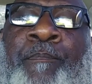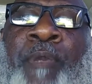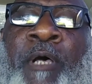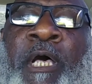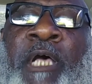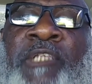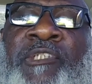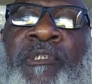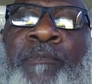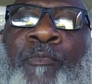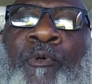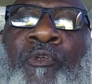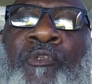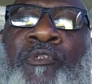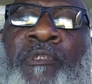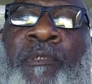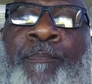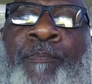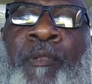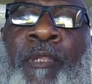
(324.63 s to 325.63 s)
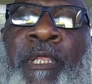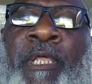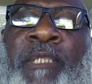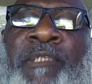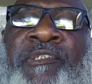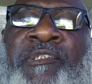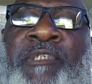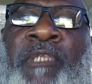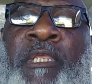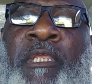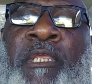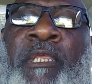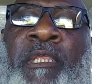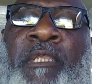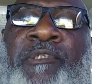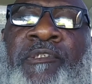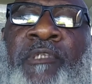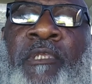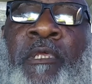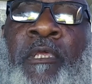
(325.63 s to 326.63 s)
possible to plant
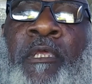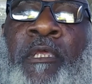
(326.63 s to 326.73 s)
seeds